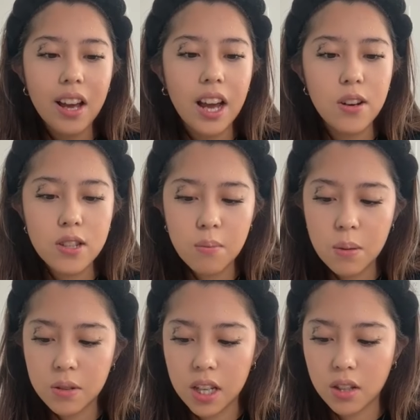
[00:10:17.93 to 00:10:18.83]
I know some people
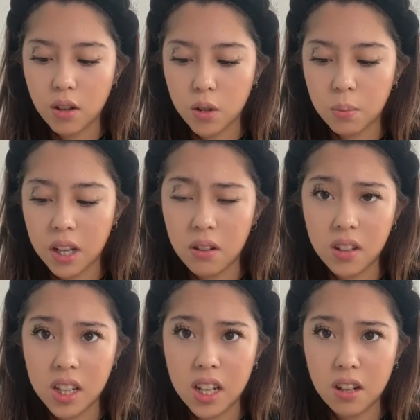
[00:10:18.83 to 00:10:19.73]
say it's gross, but I don't
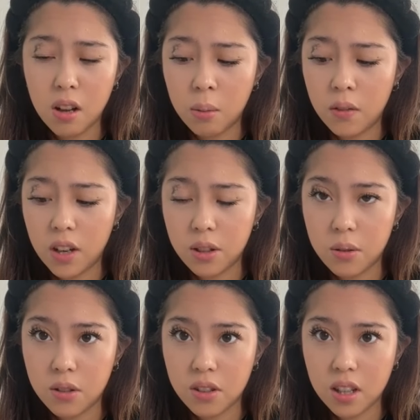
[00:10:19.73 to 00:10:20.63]
really care. All my friends use
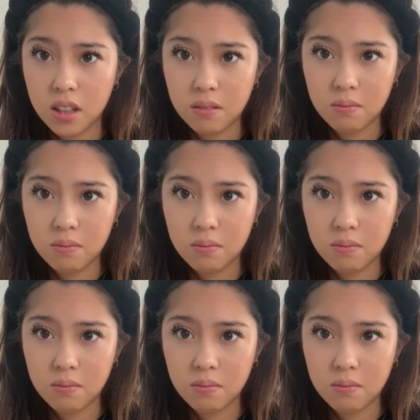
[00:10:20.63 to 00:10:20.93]
their tongue.